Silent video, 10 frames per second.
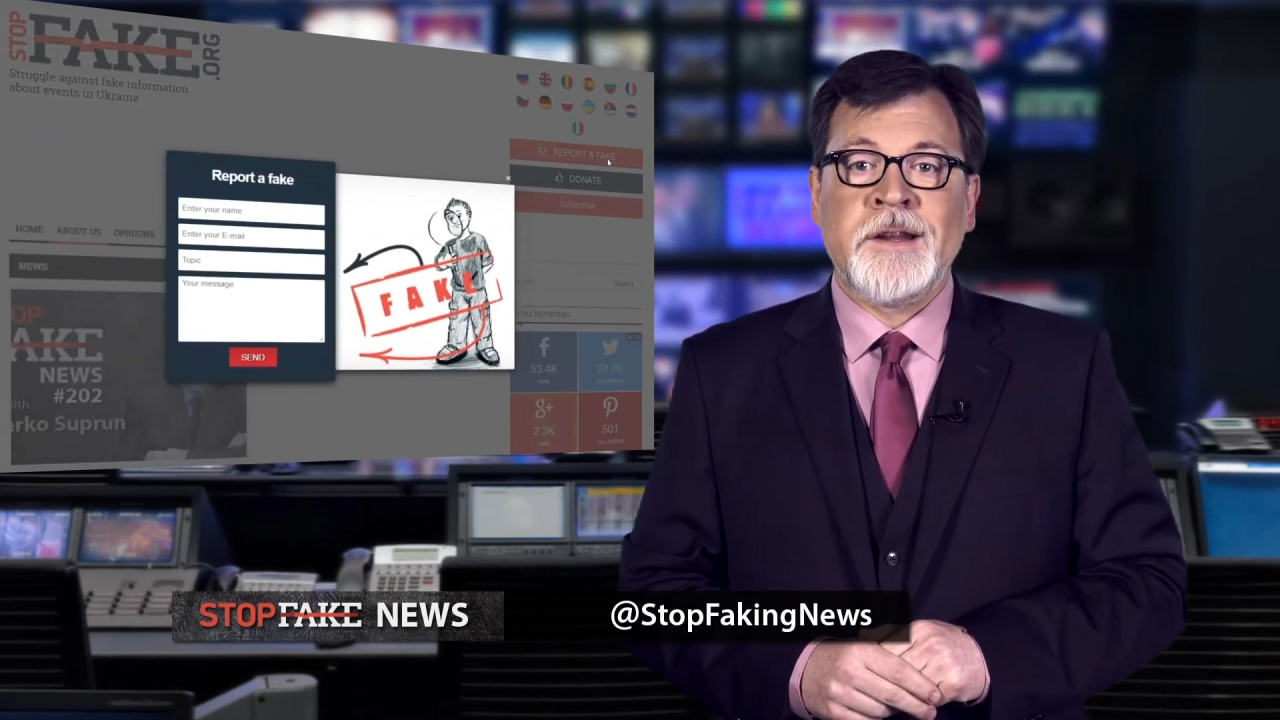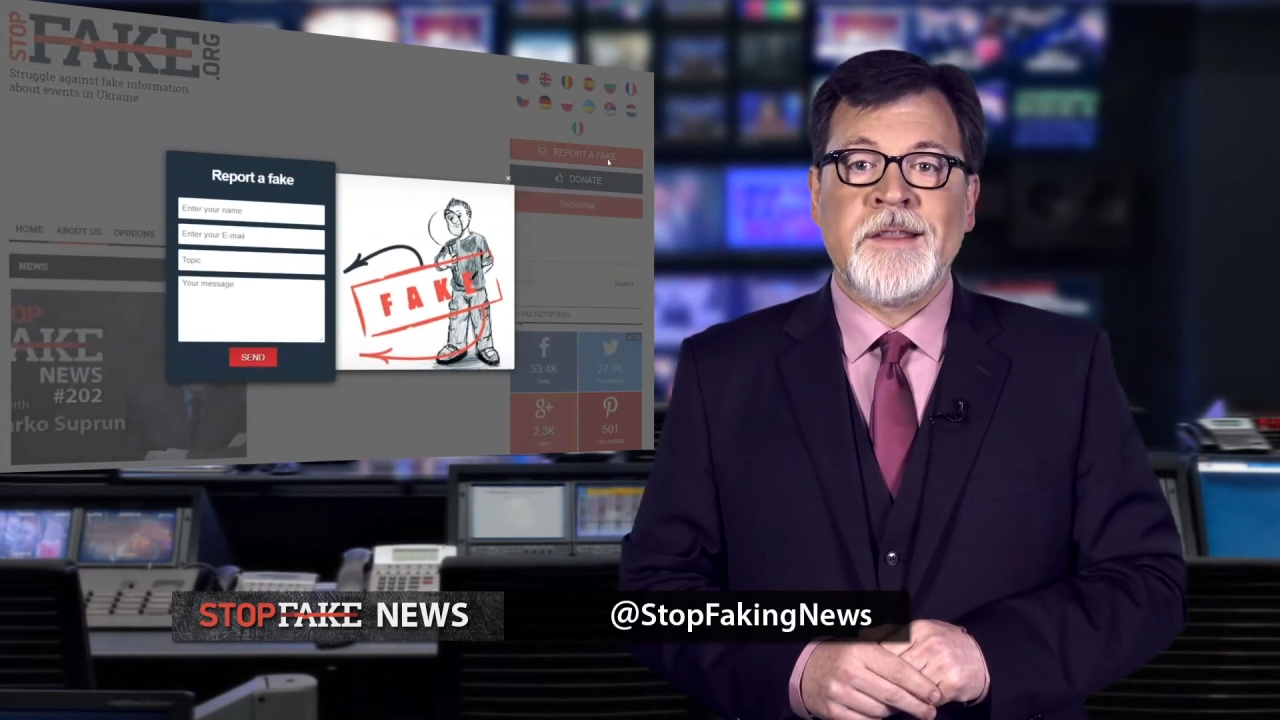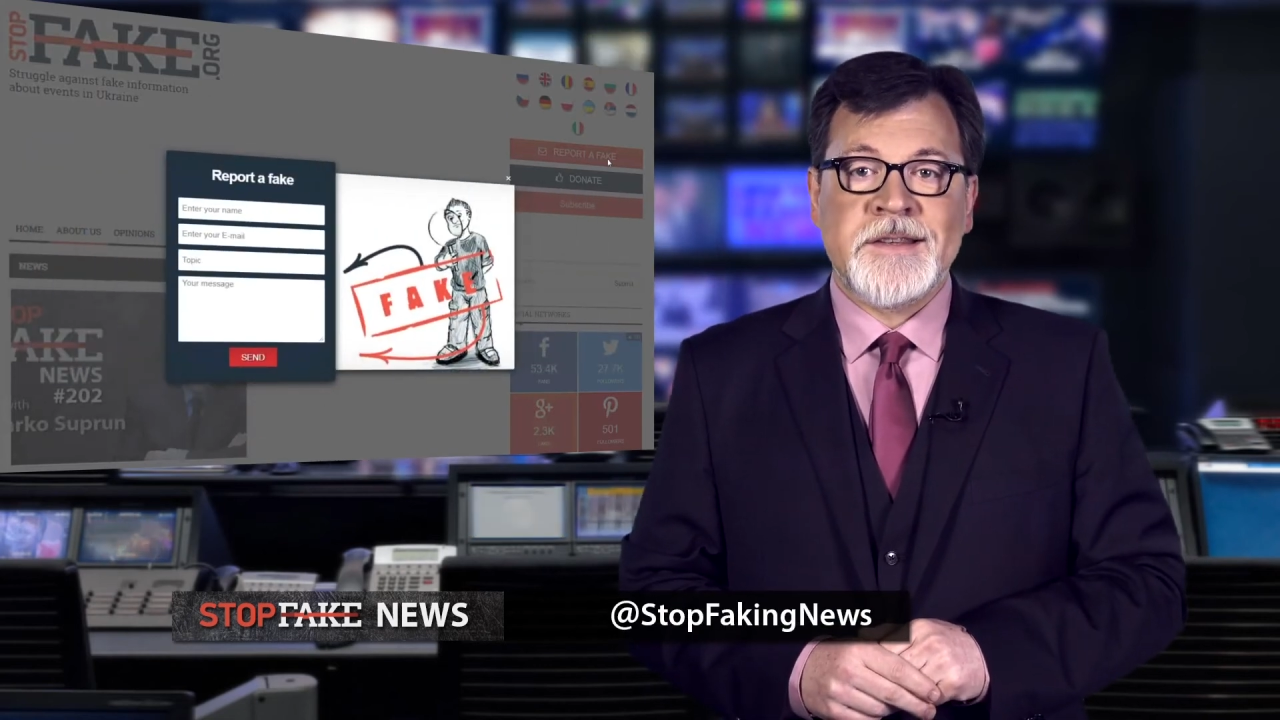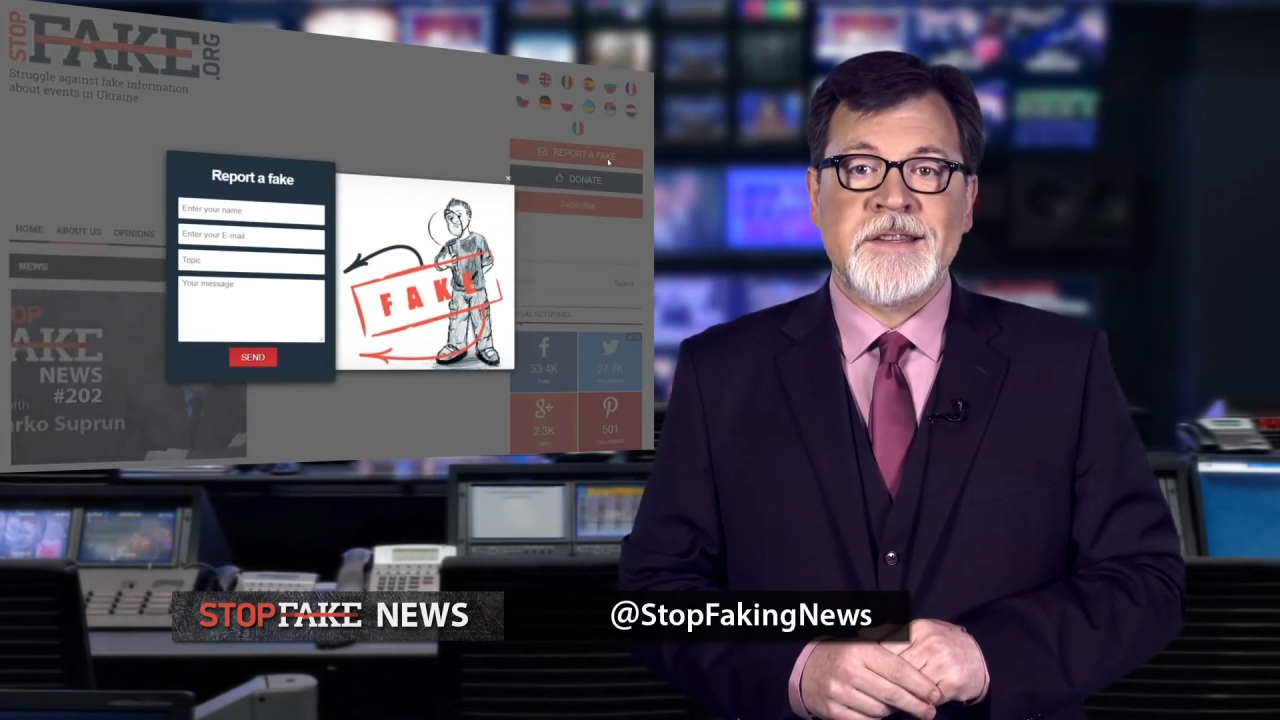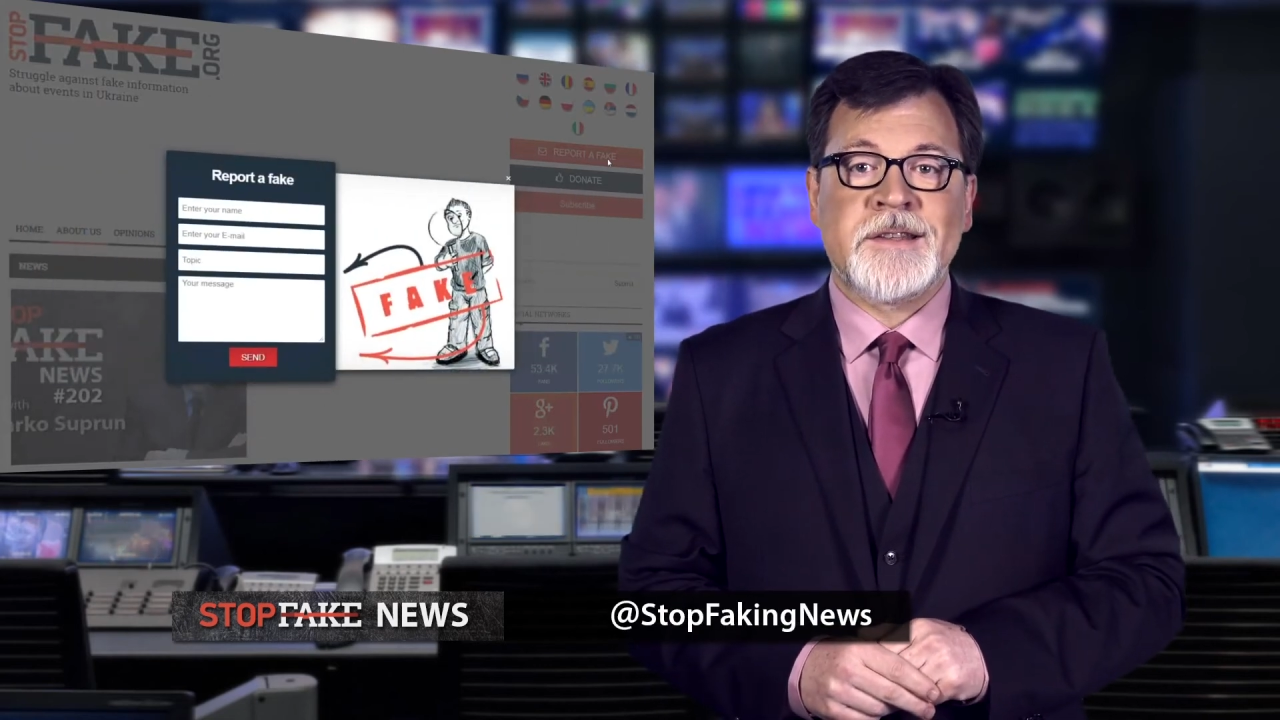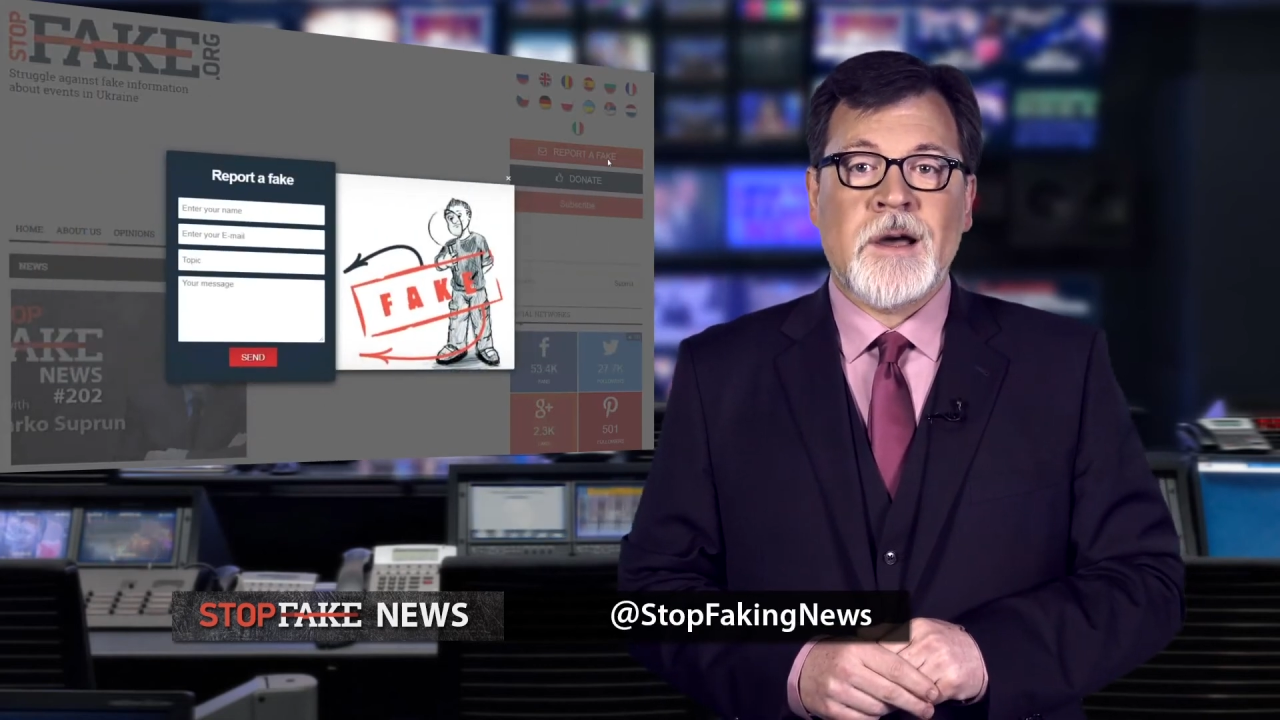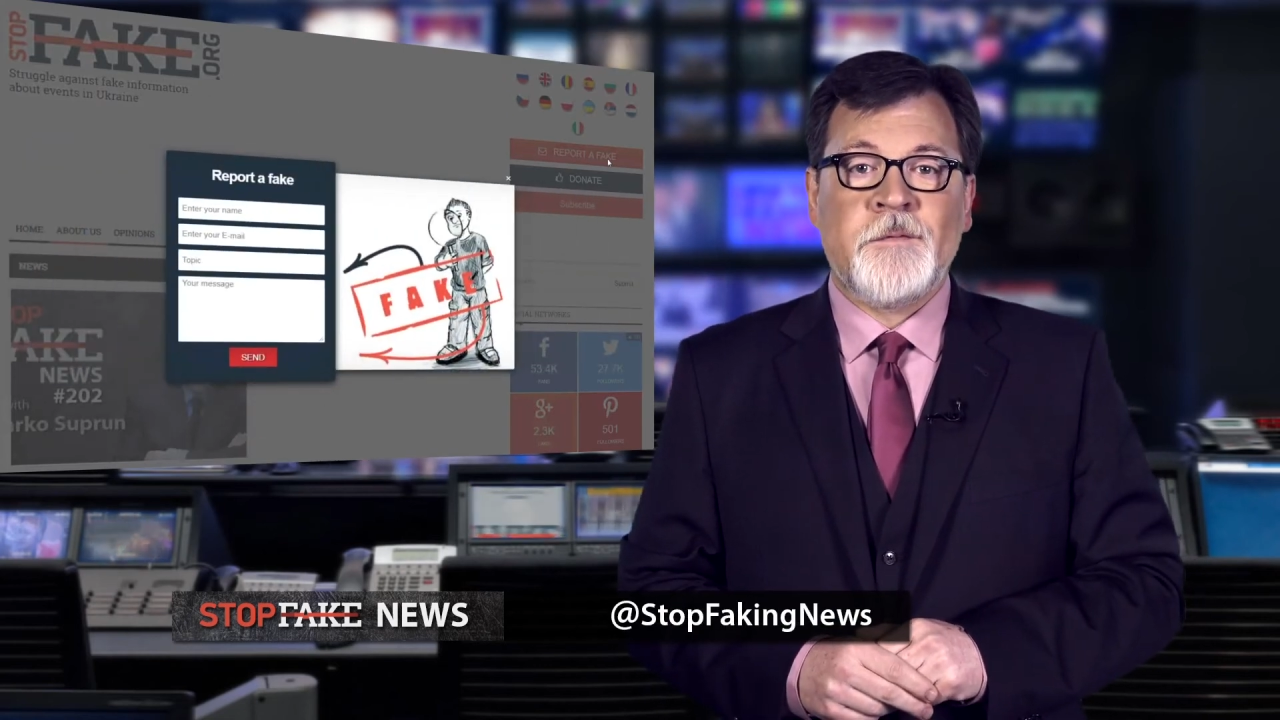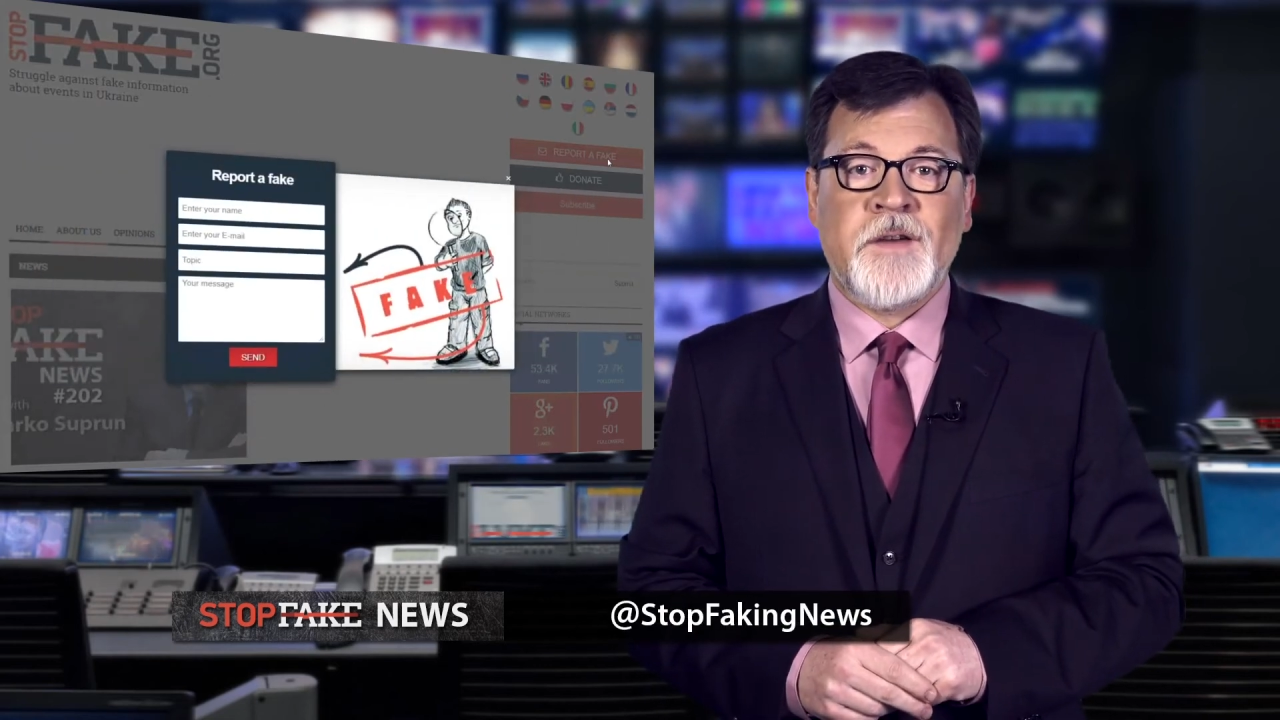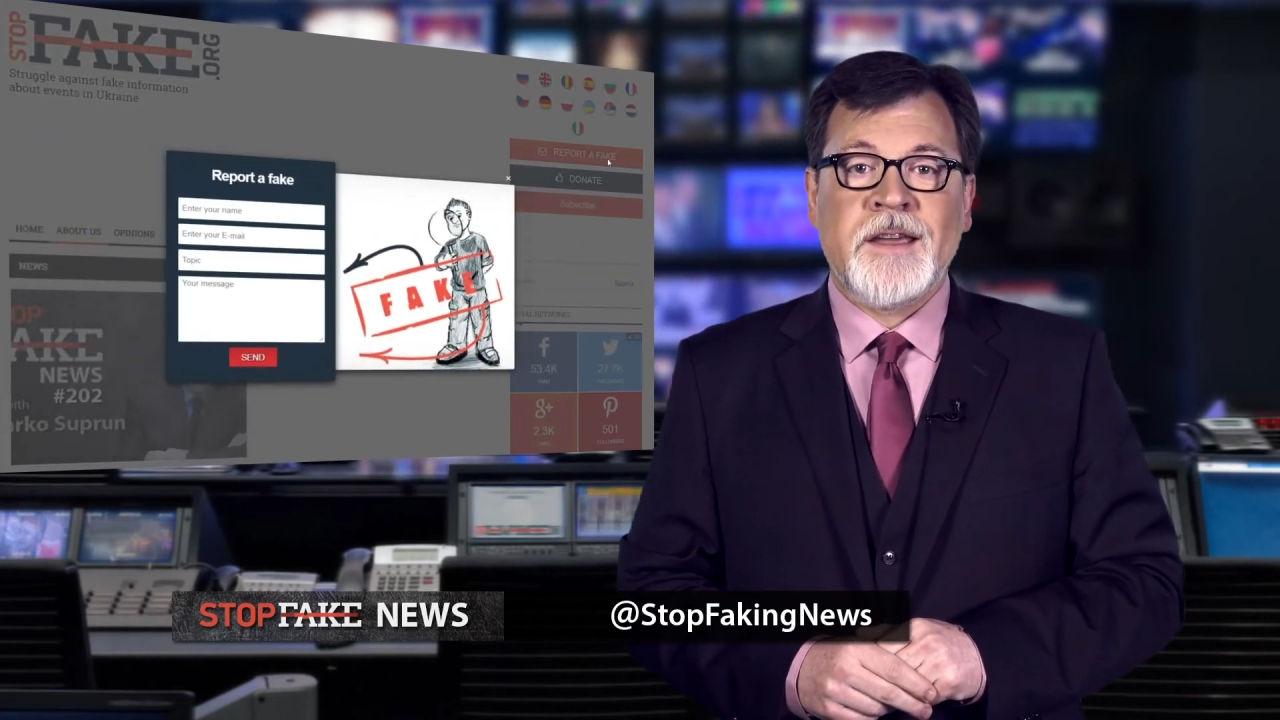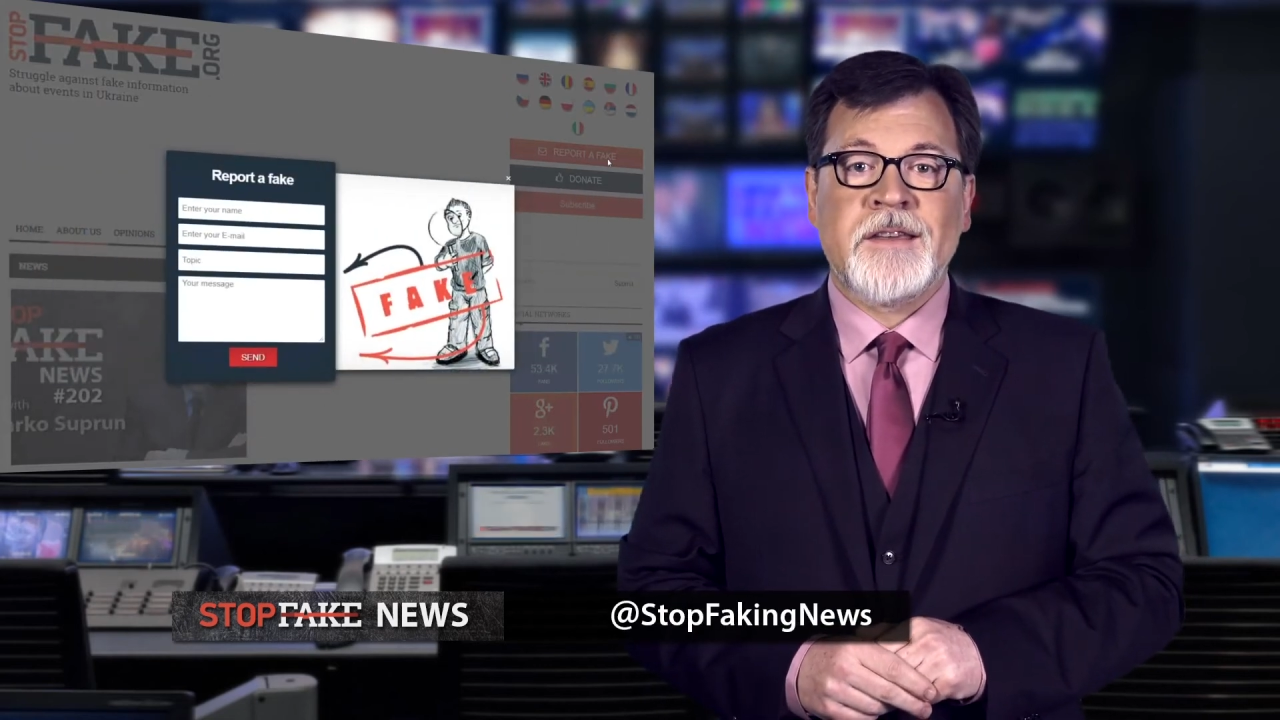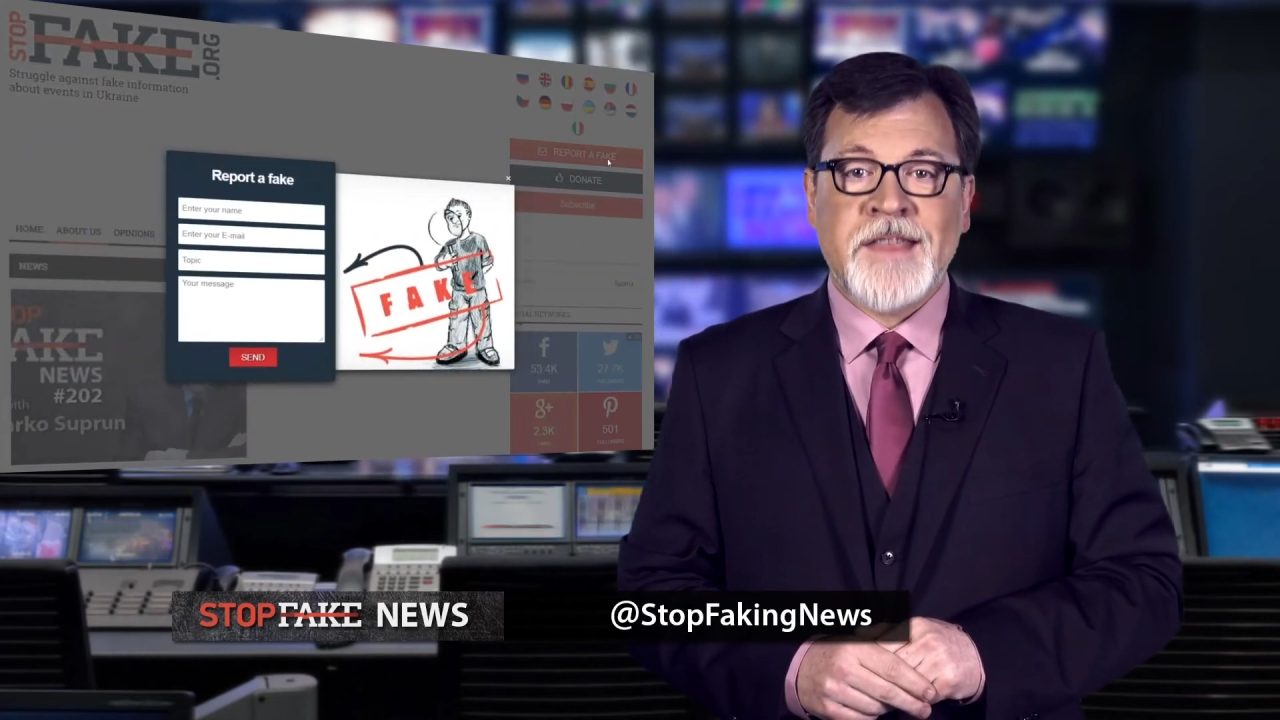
and this is StopFake.